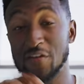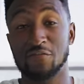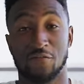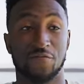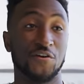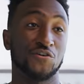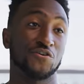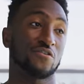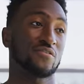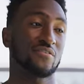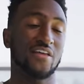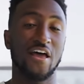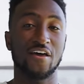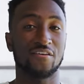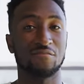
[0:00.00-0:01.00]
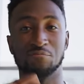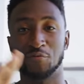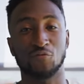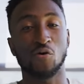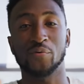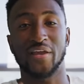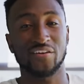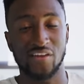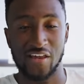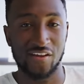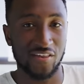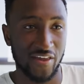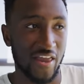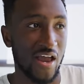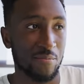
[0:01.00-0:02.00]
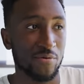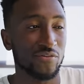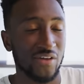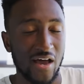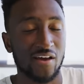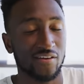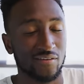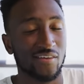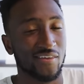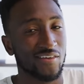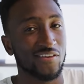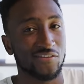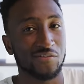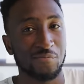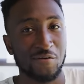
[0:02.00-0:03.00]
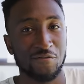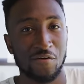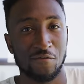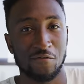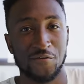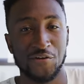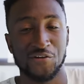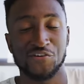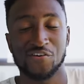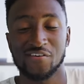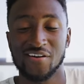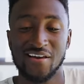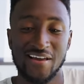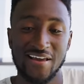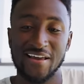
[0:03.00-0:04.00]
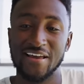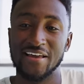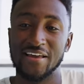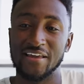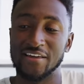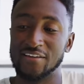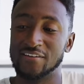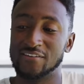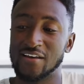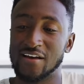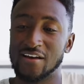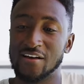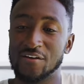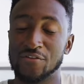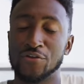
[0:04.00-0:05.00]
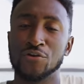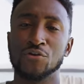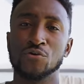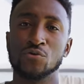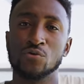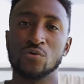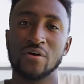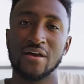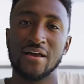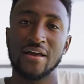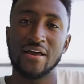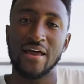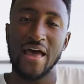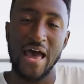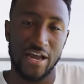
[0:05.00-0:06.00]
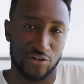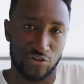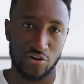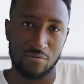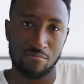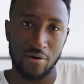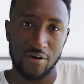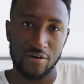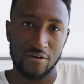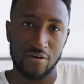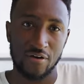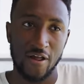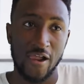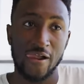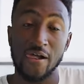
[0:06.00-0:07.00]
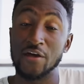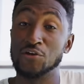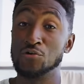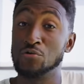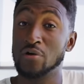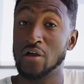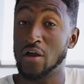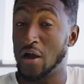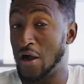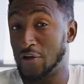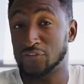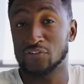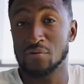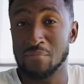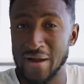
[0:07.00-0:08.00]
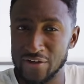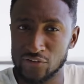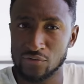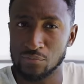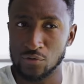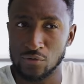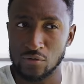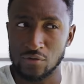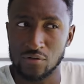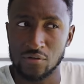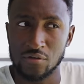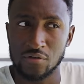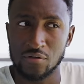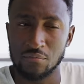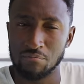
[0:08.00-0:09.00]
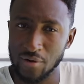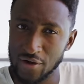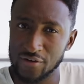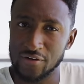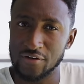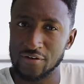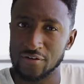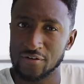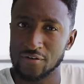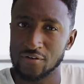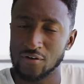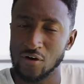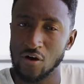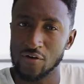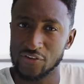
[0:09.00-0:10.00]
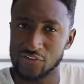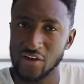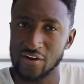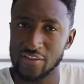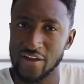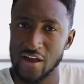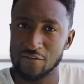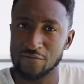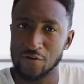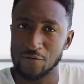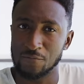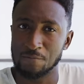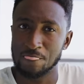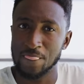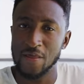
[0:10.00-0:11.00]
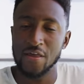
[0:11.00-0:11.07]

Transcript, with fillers: favorite feature, and before we get to any of the cameras, I honestly think this is my favorite feature, is the new action button, a new customizable button on the side of the iPhone,